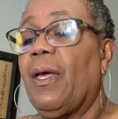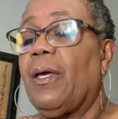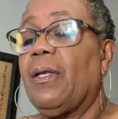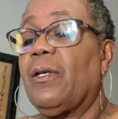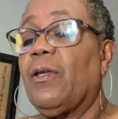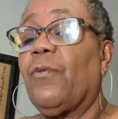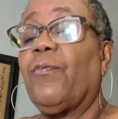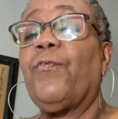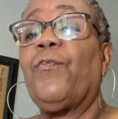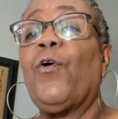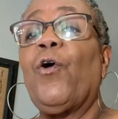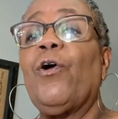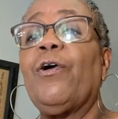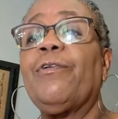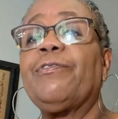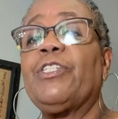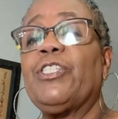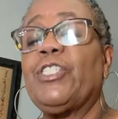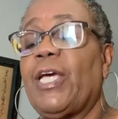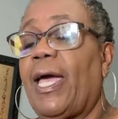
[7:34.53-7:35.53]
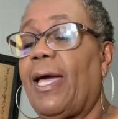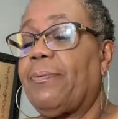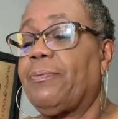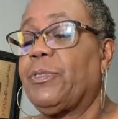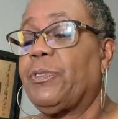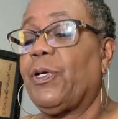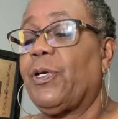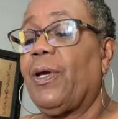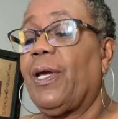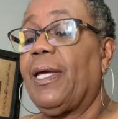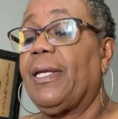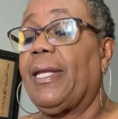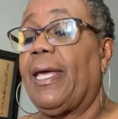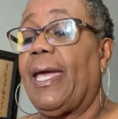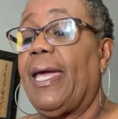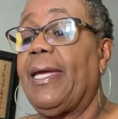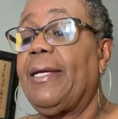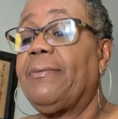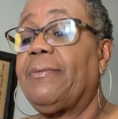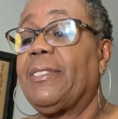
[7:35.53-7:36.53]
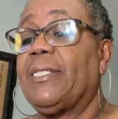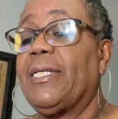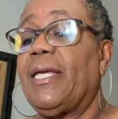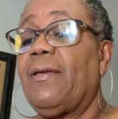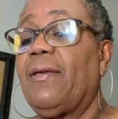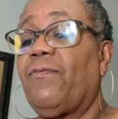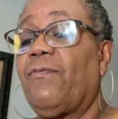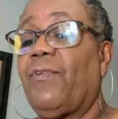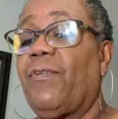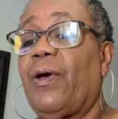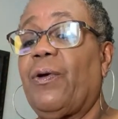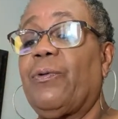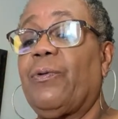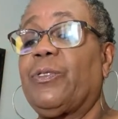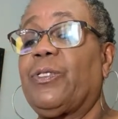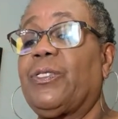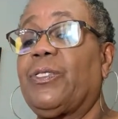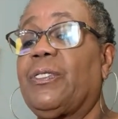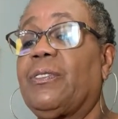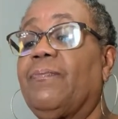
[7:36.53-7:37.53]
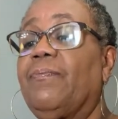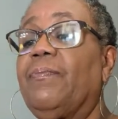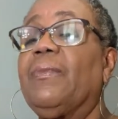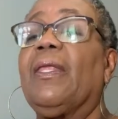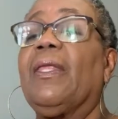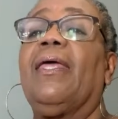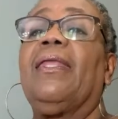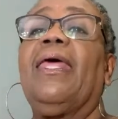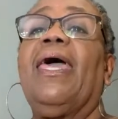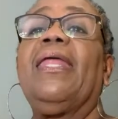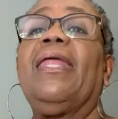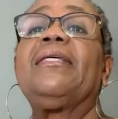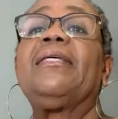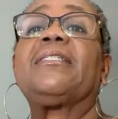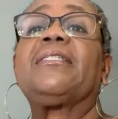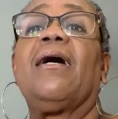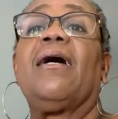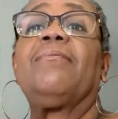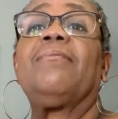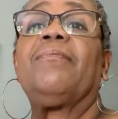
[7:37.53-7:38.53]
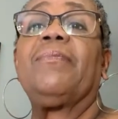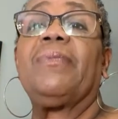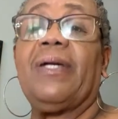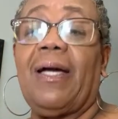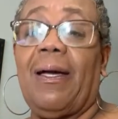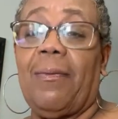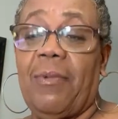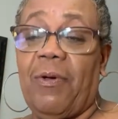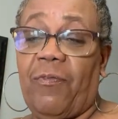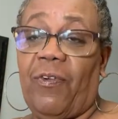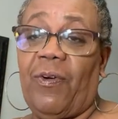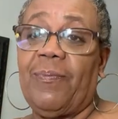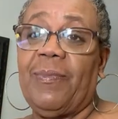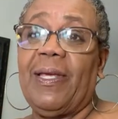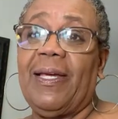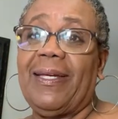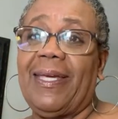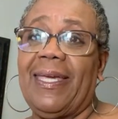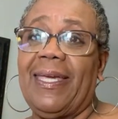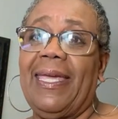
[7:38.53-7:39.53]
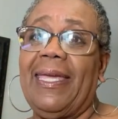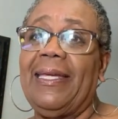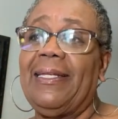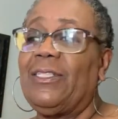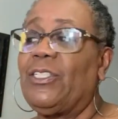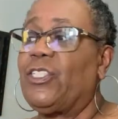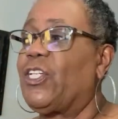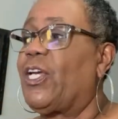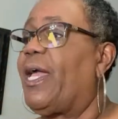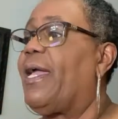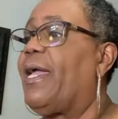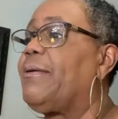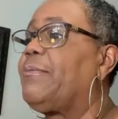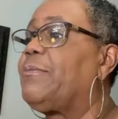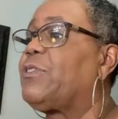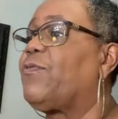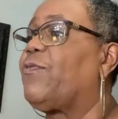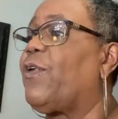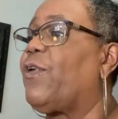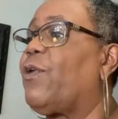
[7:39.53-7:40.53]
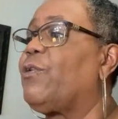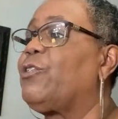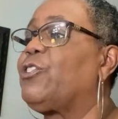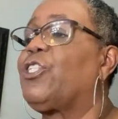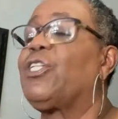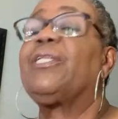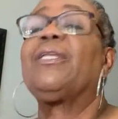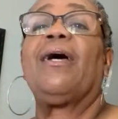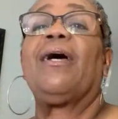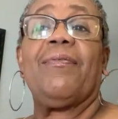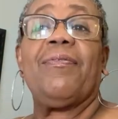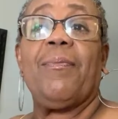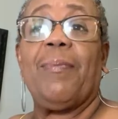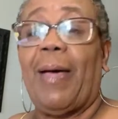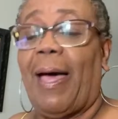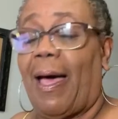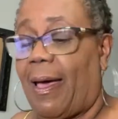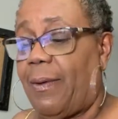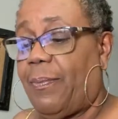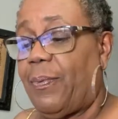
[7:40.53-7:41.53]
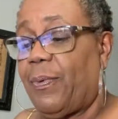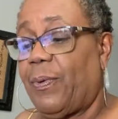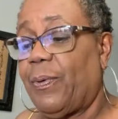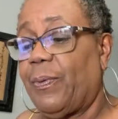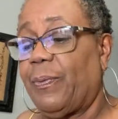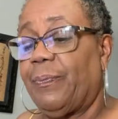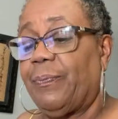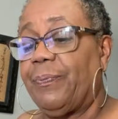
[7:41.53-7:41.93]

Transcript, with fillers: the fourth chapter and the 18th verse. And that is come, coming from the King James Version of the Bible.